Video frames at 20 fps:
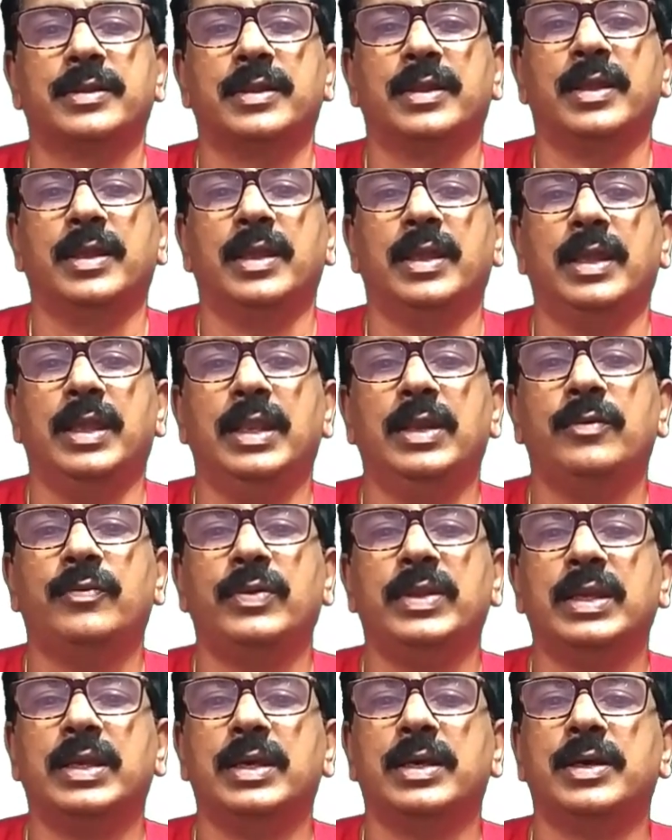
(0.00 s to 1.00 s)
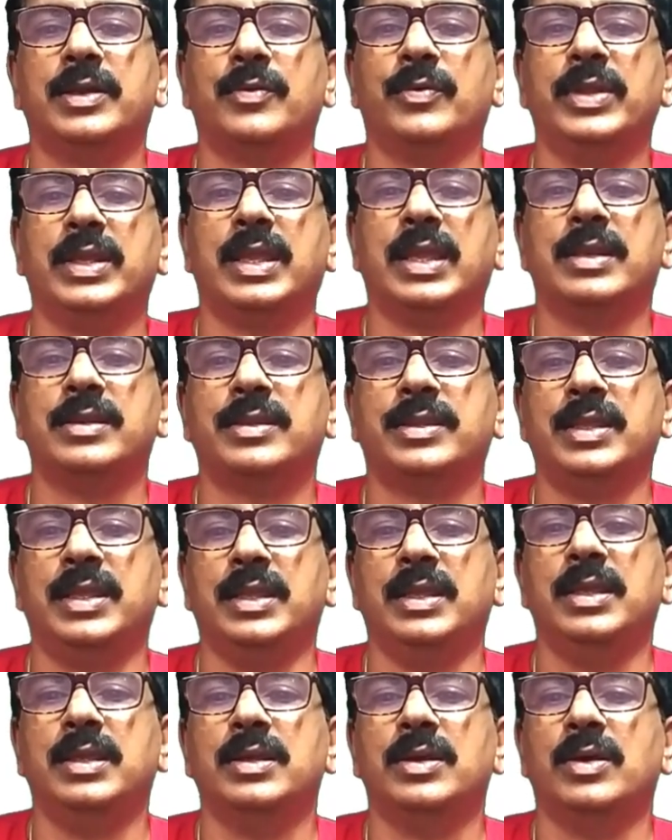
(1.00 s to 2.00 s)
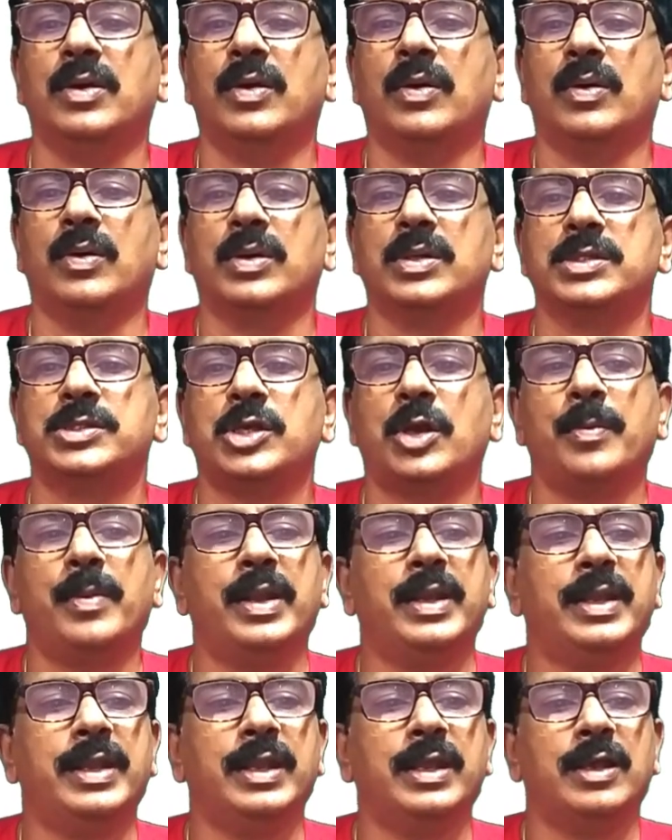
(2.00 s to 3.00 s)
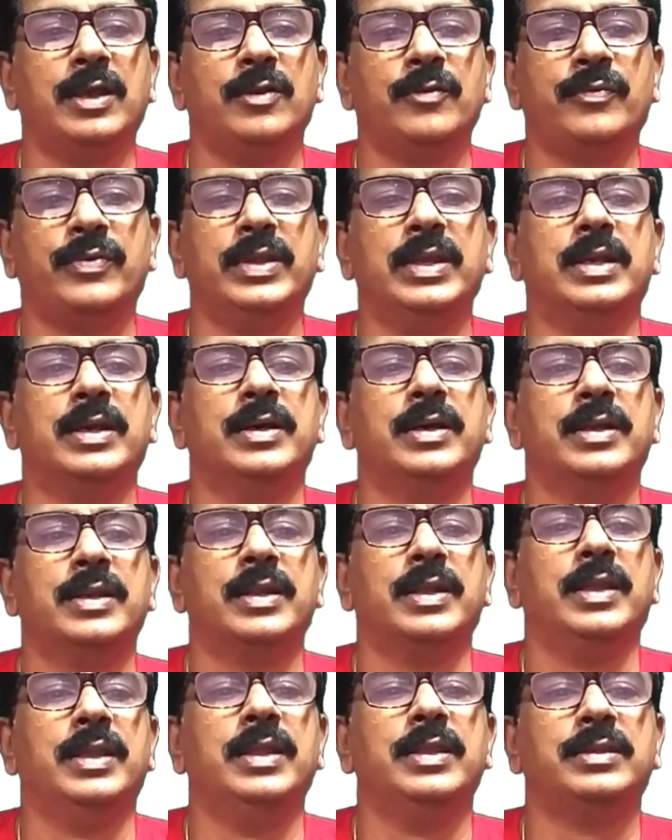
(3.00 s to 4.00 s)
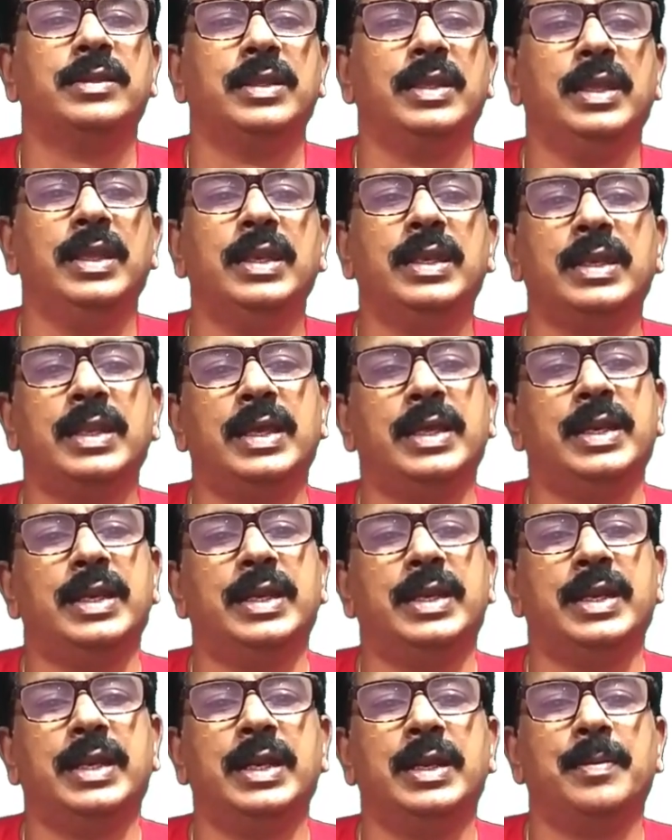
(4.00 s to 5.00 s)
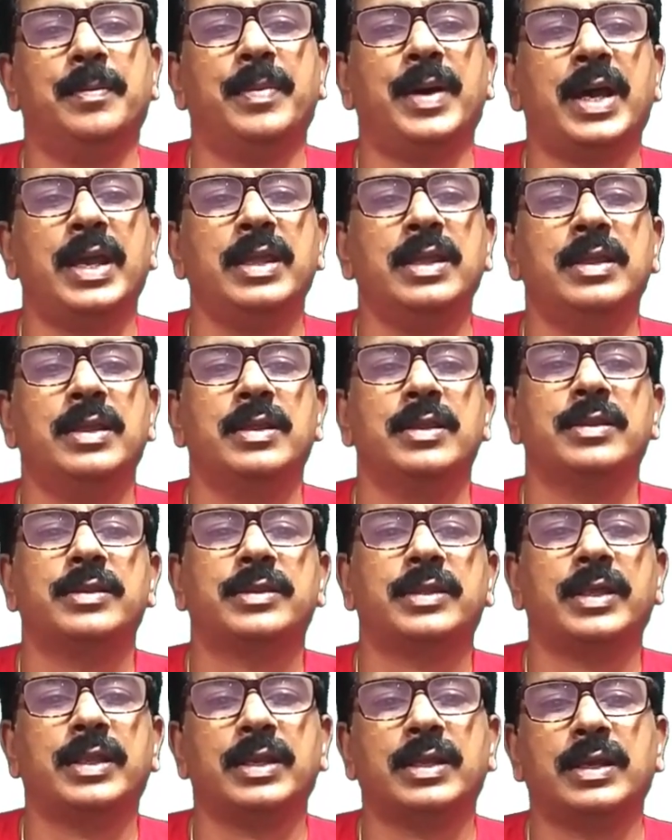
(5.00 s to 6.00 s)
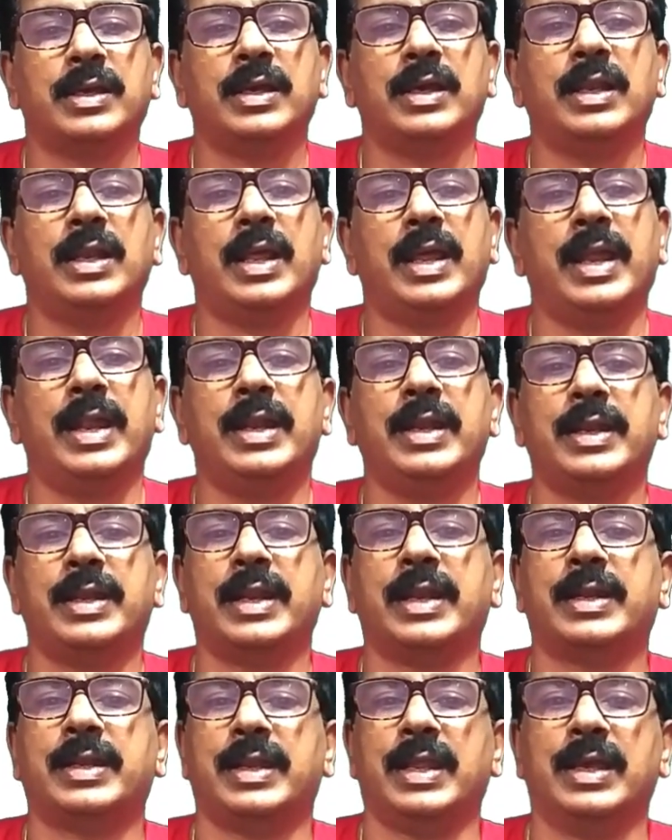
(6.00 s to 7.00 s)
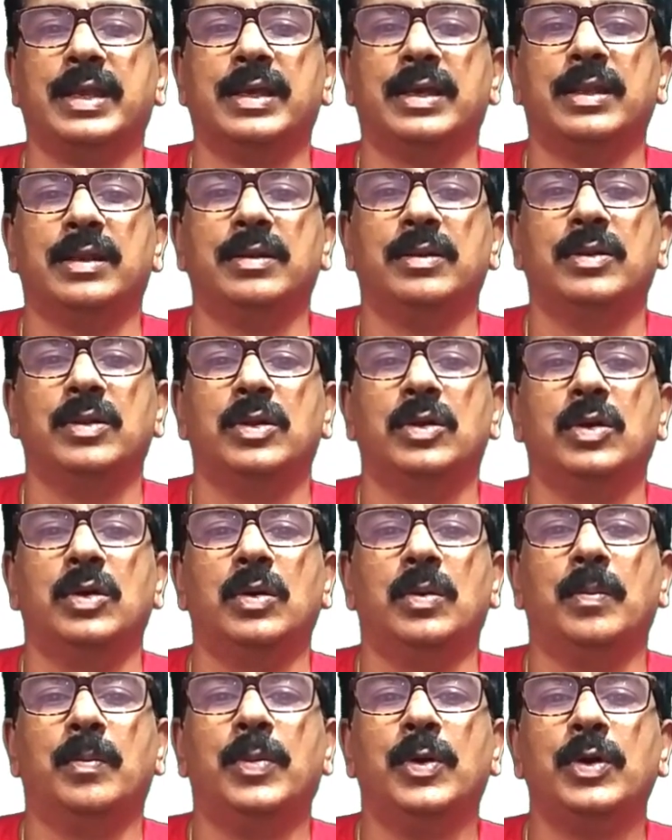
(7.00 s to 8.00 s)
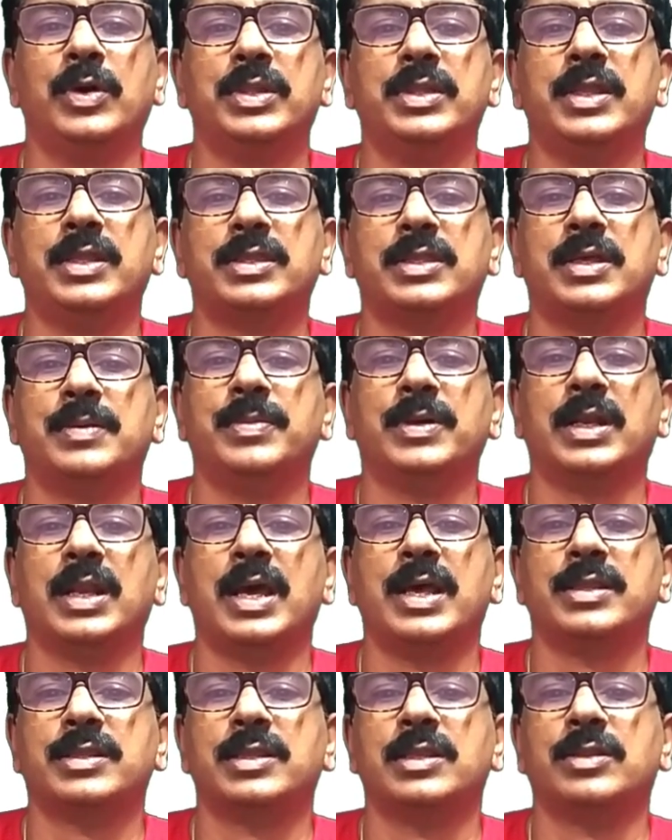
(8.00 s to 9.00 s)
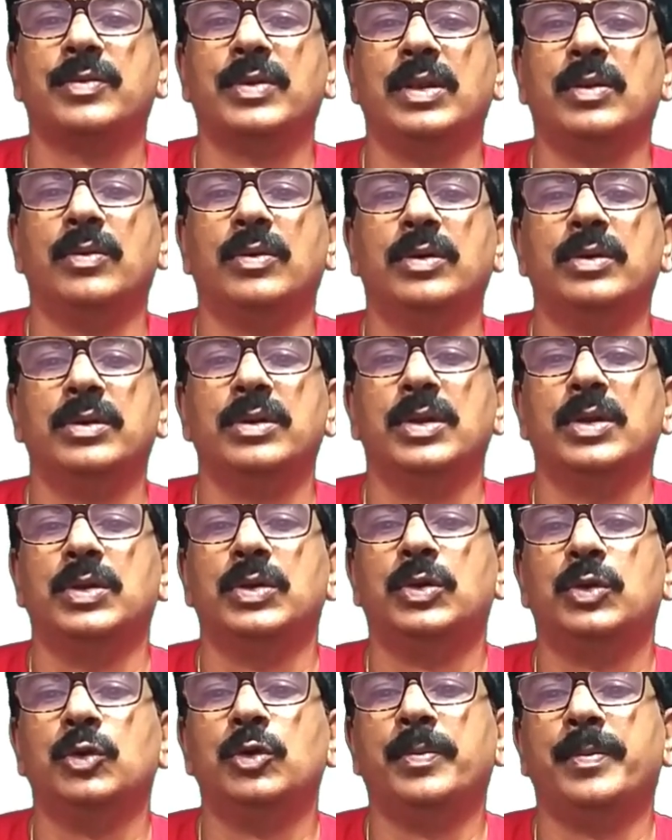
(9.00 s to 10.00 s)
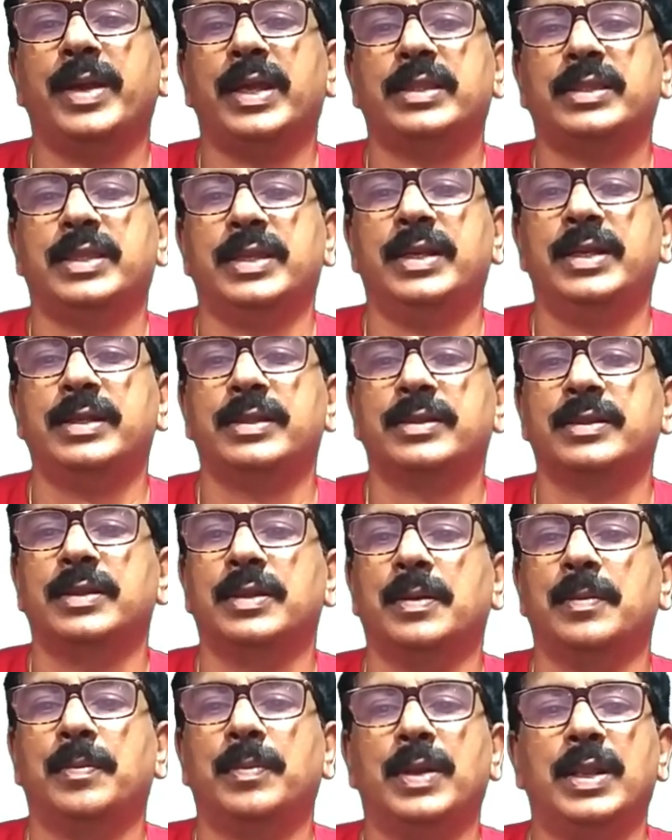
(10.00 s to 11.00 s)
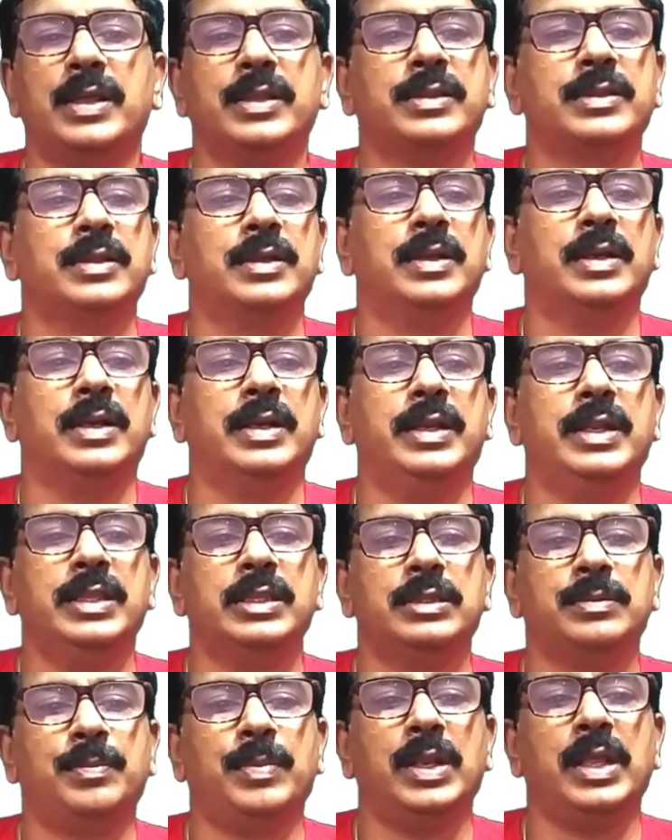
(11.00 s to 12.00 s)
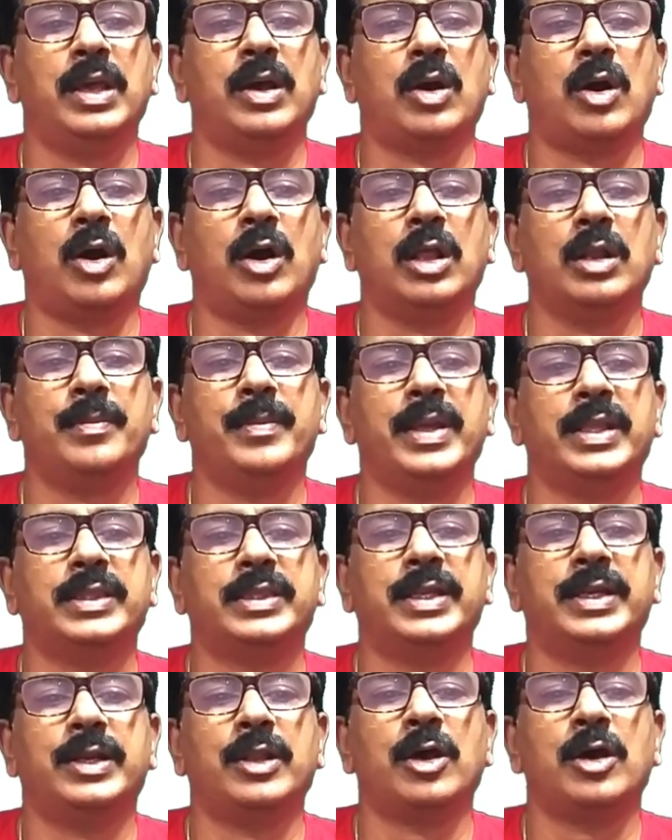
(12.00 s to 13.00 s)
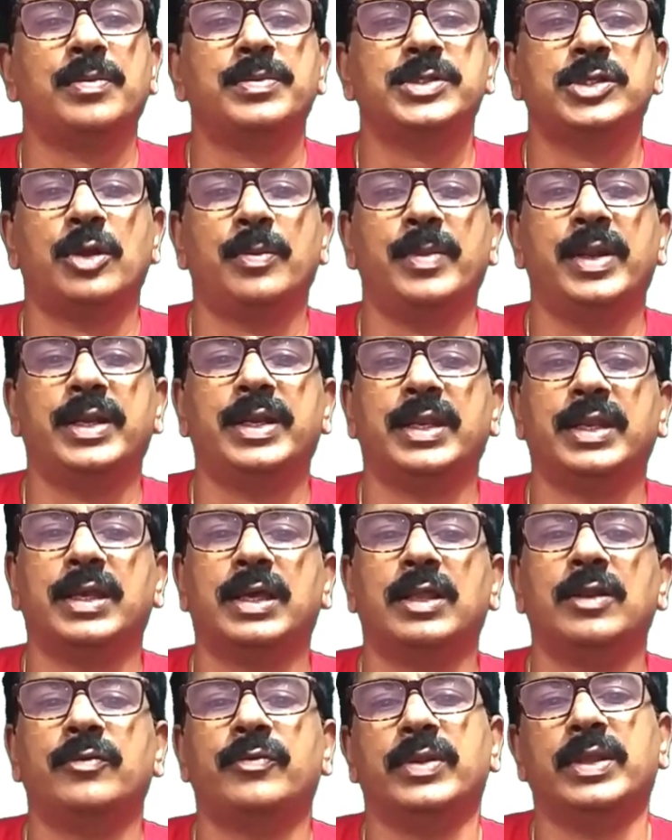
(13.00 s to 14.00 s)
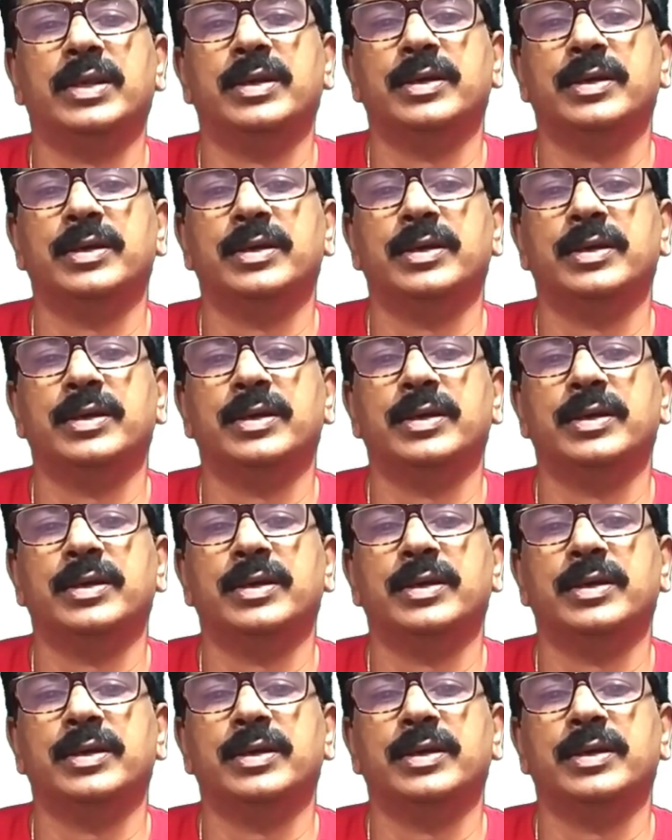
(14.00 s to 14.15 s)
In figure we can see geometrical figure is inherited by circle and rectangle. Both the subclasses will own two methods plus display all method of geometrical figure.